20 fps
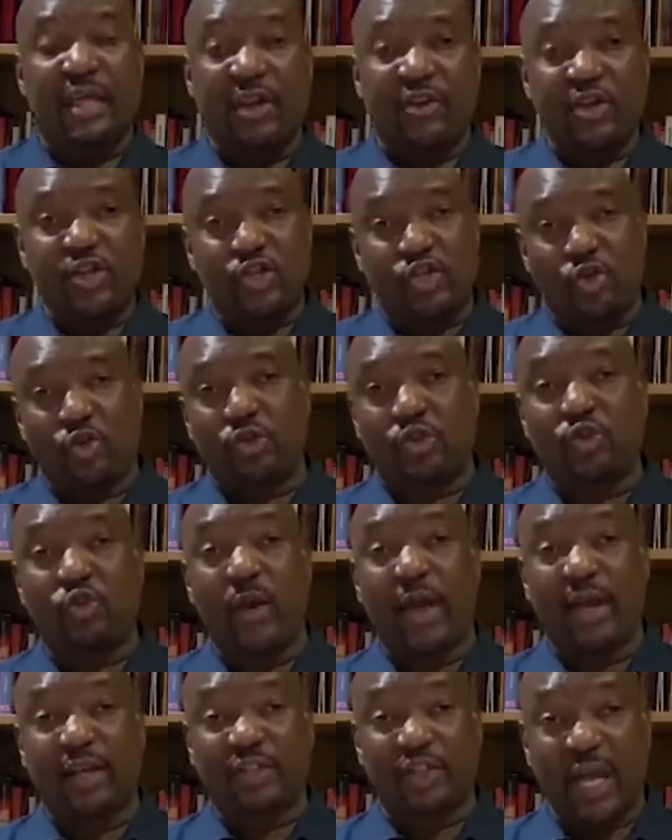They
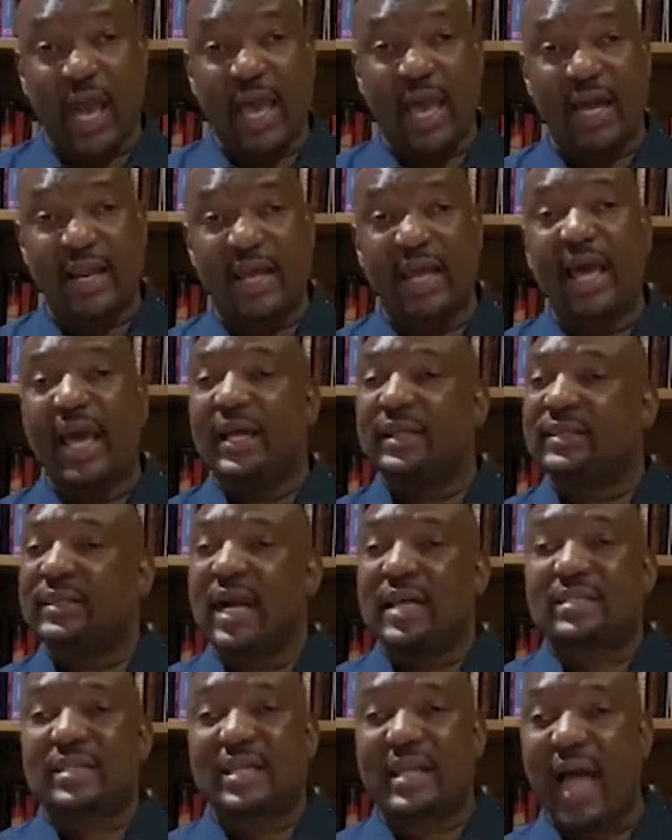reduce your anxiety.
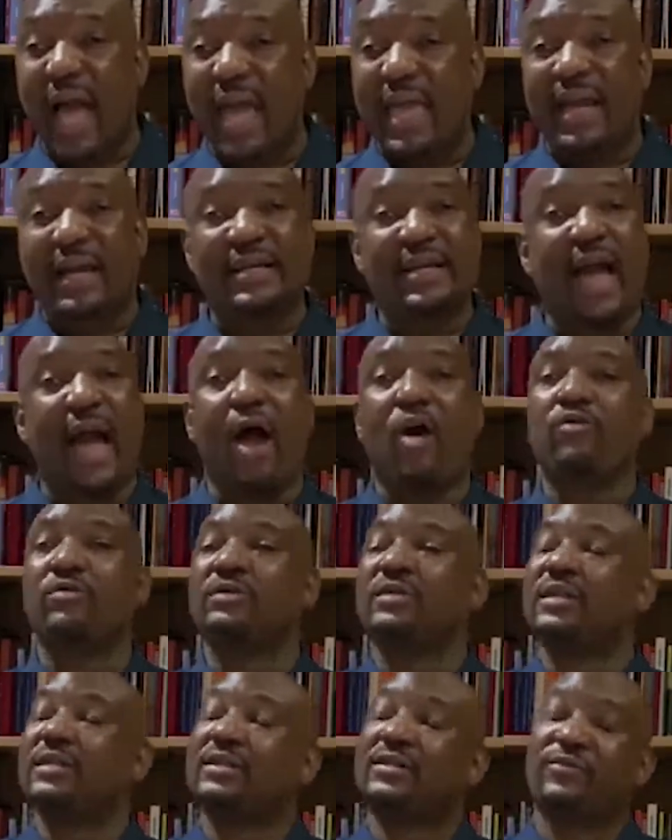Just lying
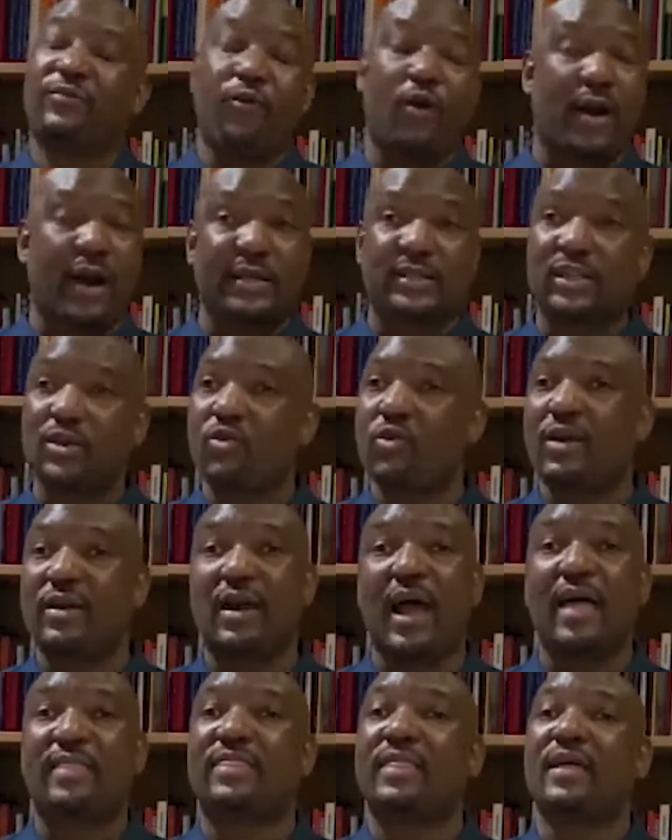down, just focusing
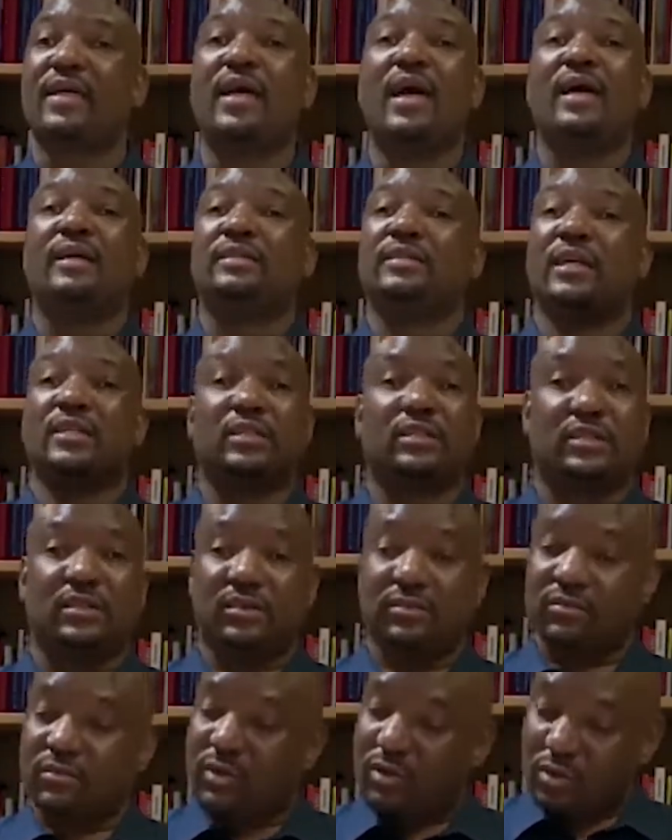on nothing,
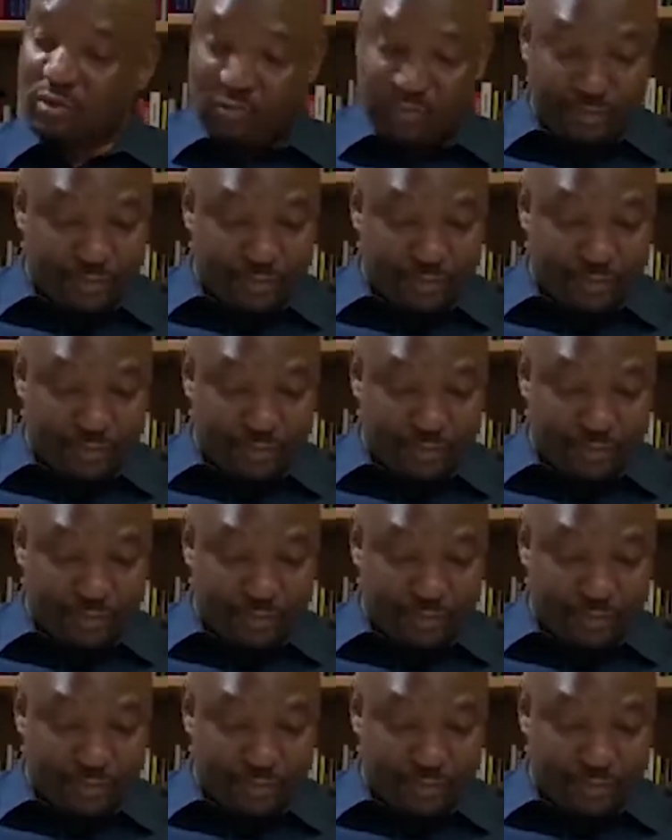just